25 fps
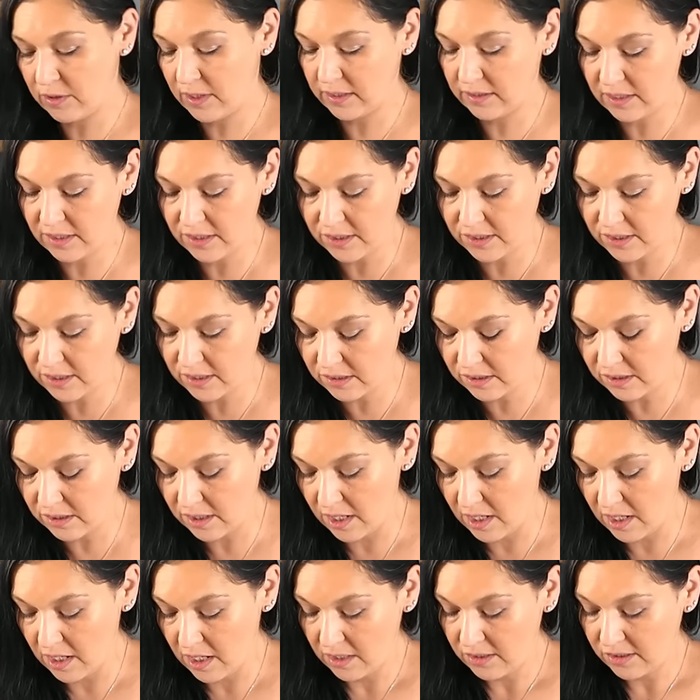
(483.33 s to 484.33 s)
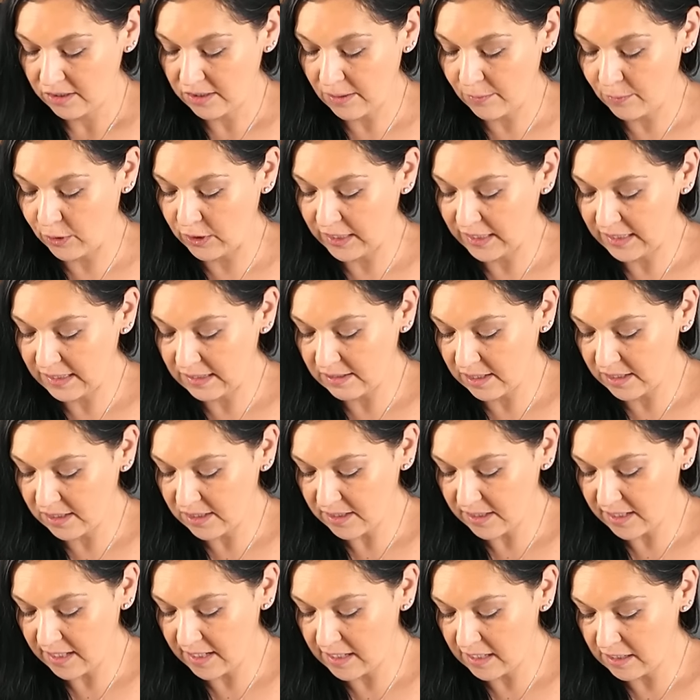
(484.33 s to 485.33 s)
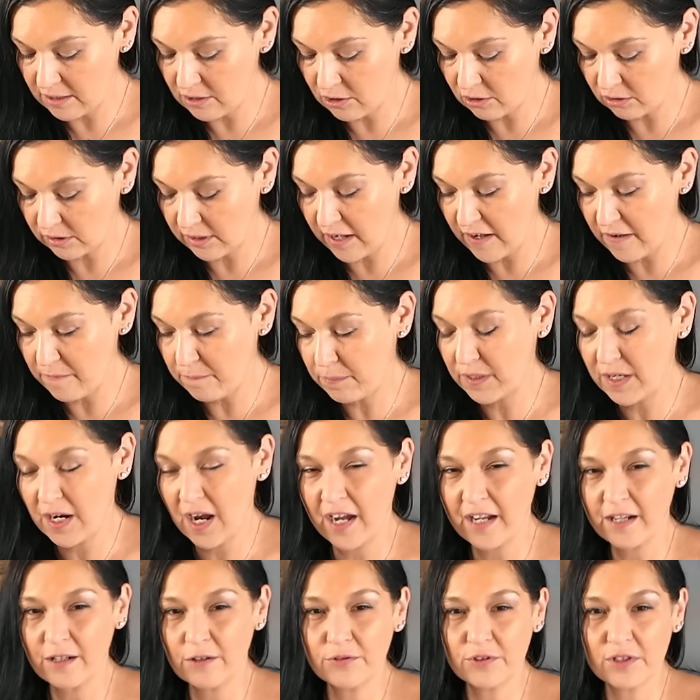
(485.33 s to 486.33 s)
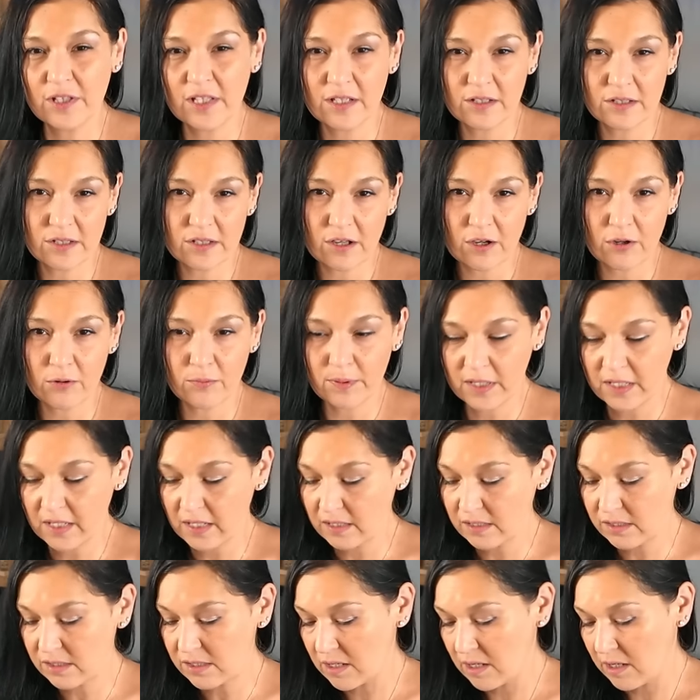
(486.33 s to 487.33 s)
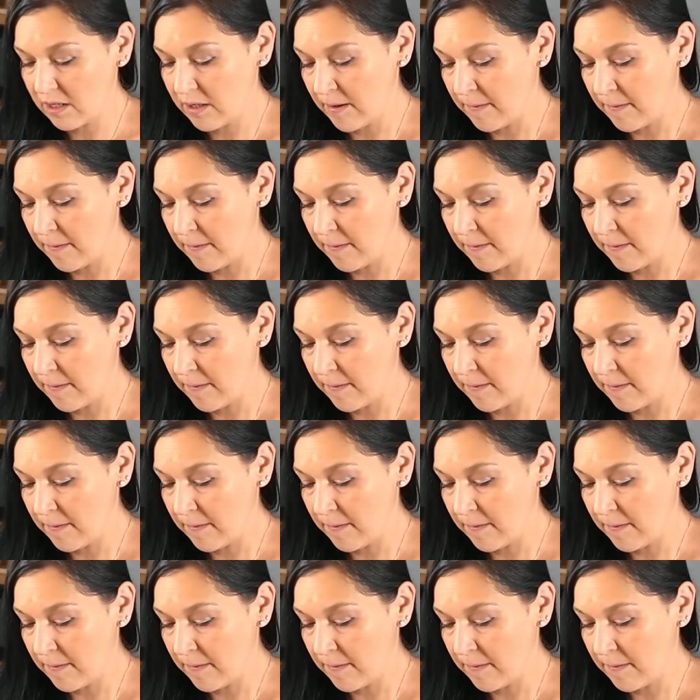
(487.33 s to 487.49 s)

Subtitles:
that this is someone existing in your life, but I don't think so, because